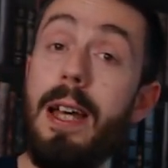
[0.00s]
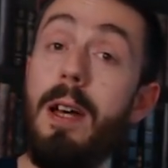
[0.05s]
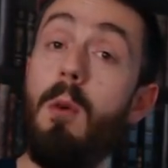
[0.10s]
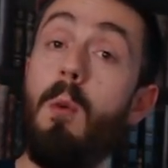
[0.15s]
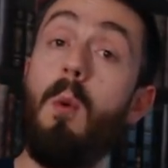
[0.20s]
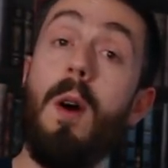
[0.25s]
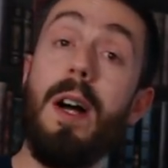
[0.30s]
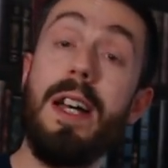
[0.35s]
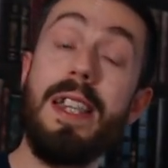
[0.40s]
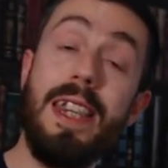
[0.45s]

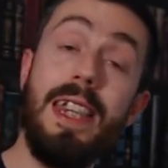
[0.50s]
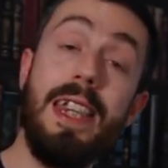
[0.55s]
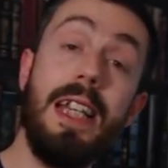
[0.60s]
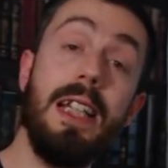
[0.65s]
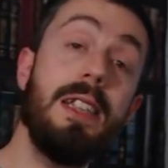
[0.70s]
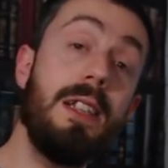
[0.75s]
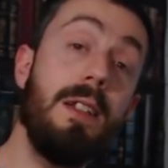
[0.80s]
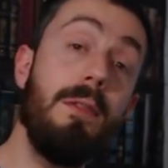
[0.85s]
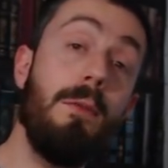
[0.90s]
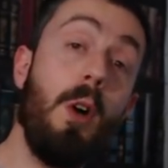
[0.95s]
why this
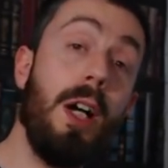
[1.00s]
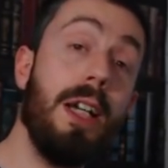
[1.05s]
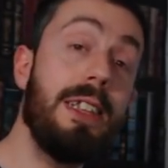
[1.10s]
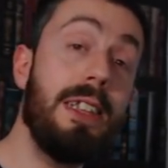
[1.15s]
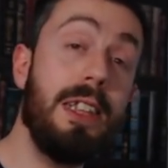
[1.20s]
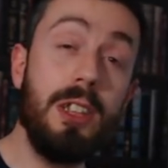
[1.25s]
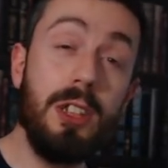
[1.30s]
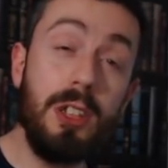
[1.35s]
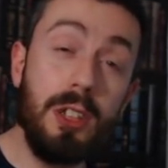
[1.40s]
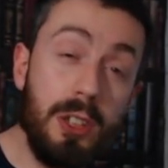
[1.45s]
device
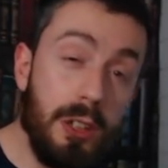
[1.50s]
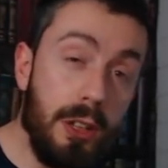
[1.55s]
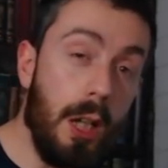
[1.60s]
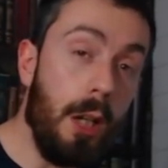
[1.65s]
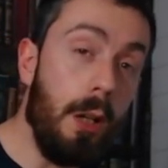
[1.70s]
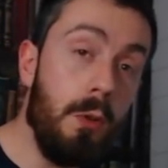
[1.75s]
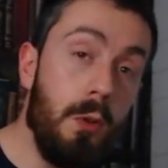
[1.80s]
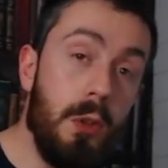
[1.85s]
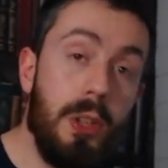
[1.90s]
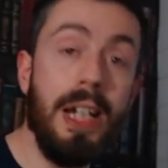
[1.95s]
is
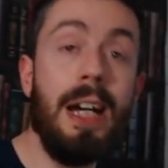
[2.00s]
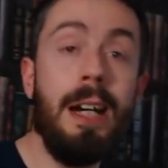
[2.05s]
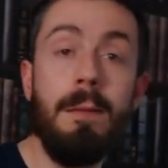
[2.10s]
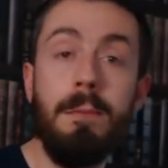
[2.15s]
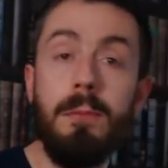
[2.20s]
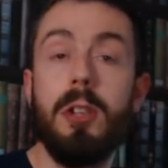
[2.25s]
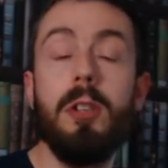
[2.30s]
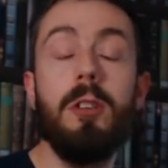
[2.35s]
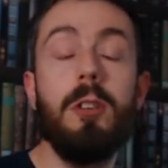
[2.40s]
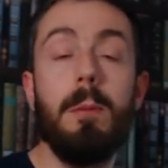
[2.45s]
so damn
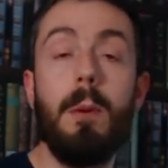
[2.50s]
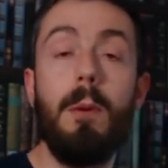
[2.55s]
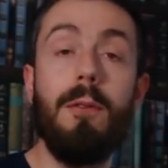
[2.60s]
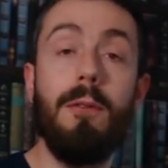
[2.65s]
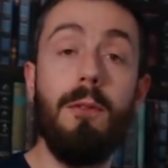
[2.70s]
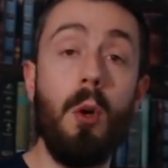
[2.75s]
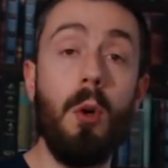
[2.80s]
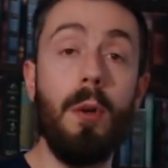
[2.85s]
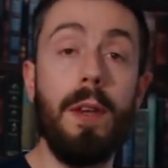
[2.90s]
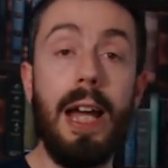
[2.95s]
suitable
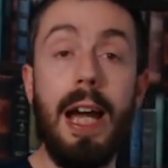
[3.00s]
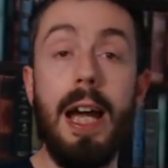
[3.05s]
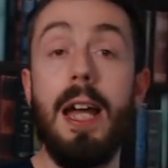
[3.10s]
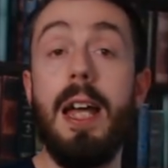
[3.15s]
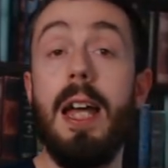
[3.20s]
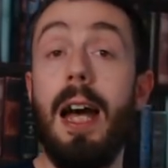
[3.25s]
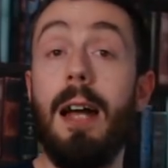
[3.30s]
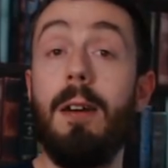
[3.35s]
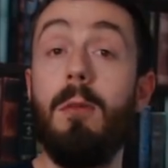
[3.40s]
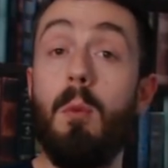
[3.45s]
for that,
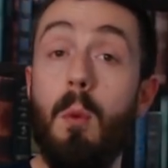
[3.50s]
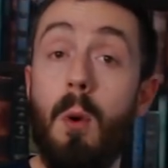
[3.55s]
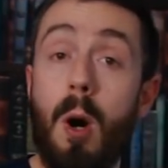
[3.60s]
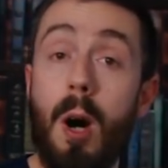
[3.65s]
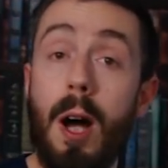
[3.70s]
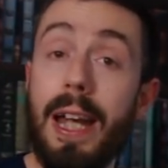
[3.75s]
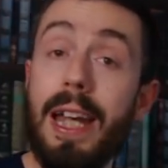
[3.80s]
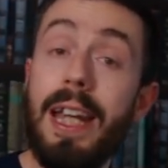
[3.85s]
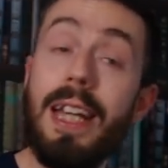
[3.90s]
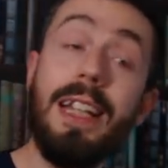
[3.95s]
and
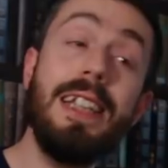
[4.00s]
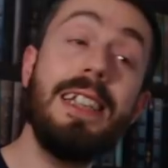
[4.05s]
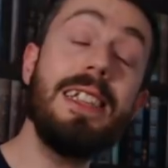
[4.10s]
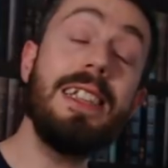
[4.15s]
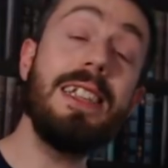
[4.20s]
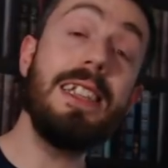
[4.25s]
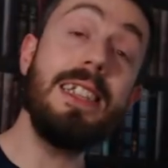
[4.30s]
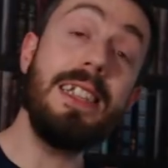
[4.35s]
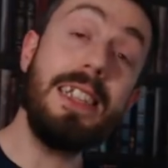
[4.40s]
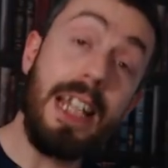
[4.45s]
why it is
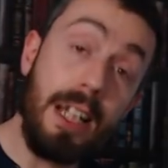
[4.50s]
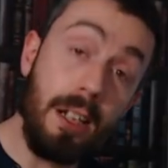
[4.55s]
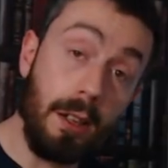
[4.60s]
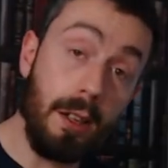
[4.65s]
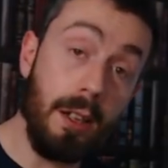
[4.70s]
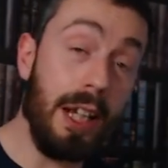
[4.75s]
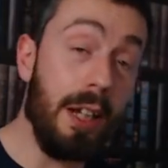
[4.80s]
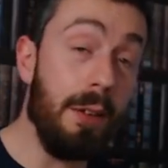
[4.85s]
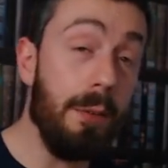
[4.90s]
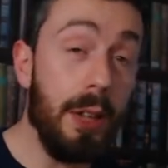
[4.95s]
still,
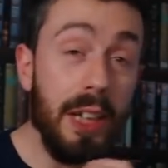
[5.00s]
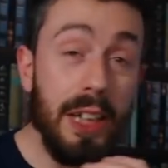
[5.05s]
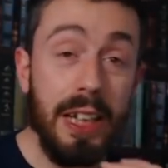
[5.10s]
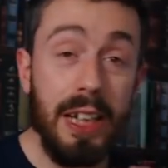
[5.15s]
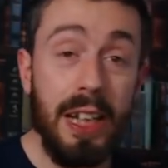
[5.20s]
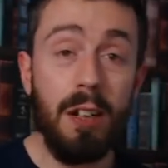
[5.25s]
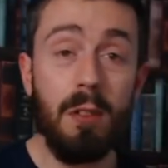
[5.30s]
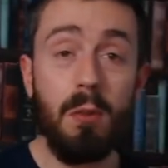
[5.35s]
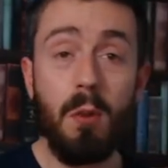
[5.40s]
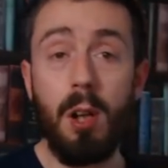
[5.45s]
even a
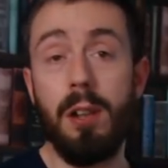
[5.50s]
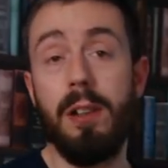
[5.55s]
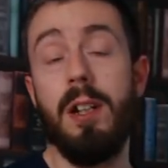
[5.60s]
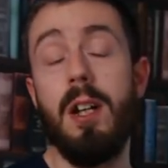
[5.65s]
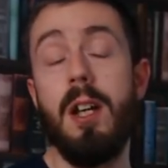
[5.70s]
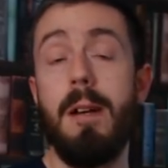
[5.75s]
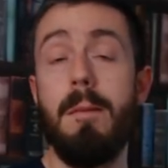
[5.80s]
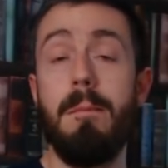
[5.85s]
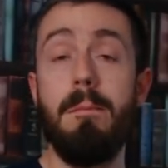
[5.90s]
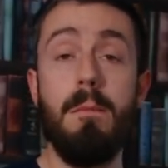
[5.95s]
year on,
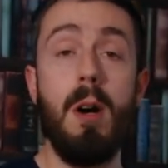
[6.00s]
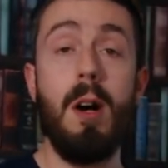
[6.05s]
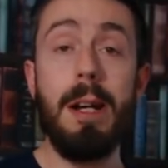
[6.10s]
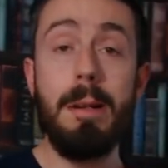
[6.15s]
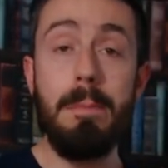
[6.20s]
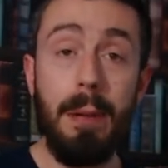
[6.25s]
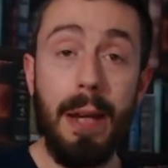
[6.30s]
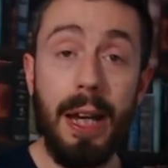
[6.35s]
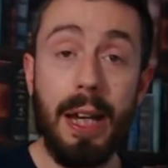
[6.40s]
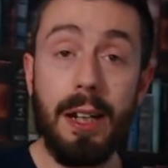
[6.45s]
my
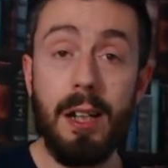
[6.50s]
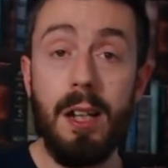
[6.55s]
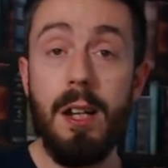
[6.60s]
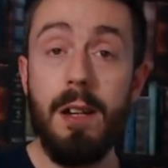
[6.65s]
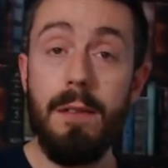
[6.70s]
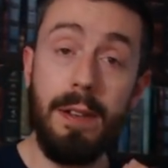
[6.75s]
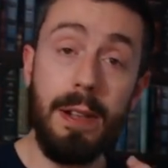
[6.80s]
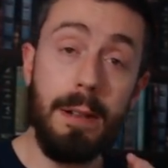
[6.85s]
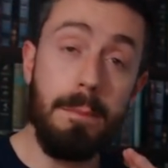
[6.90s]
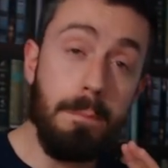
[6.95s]
pick
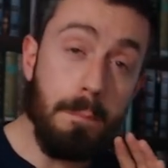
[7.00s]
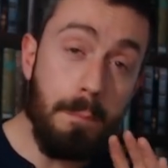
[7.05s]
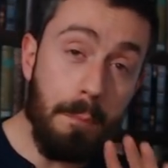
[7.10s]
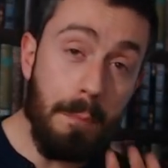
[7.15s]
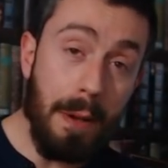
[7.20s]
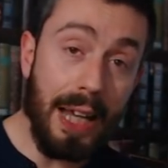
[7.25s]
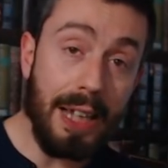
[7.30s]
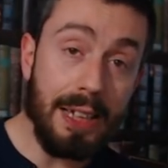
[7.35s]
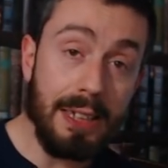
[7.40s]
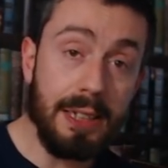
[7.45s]
for the
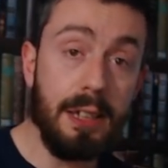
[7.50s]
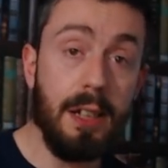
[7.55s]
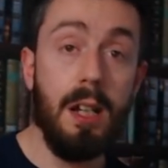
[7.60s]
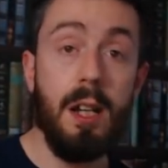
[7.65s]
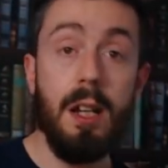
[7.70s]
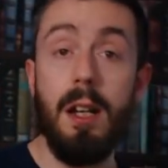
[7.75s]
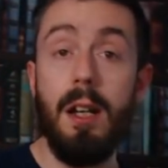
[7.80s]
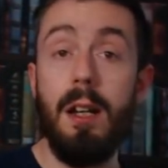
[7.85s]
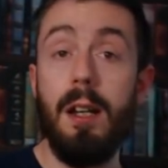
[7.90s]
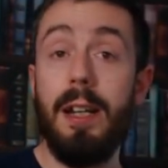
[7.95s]
best
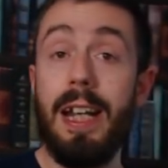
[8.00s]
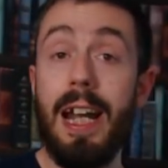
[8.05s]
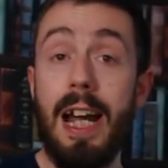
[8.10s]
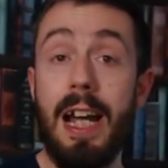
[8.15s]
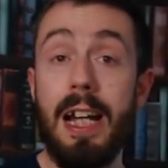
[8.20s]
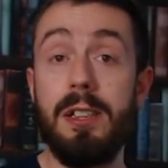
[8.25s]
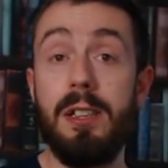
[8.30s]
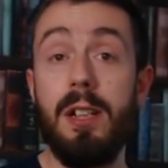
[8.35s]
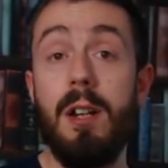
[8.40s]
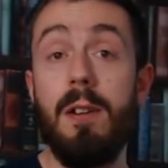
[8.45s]
N A
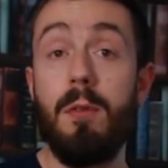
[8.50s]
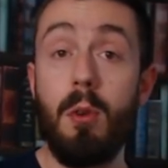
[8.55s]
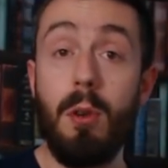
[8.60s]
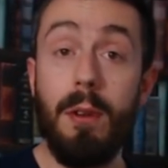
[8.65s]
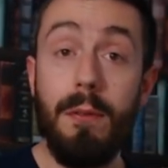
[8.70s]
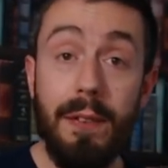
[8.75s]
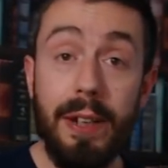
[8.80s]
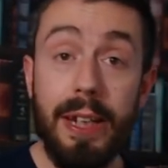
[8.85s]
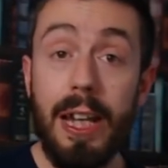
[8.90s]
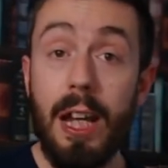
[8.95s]
S for a
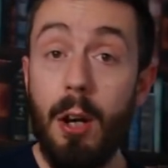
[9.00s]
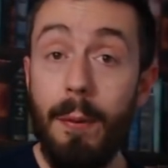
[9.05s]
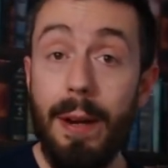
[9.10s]
video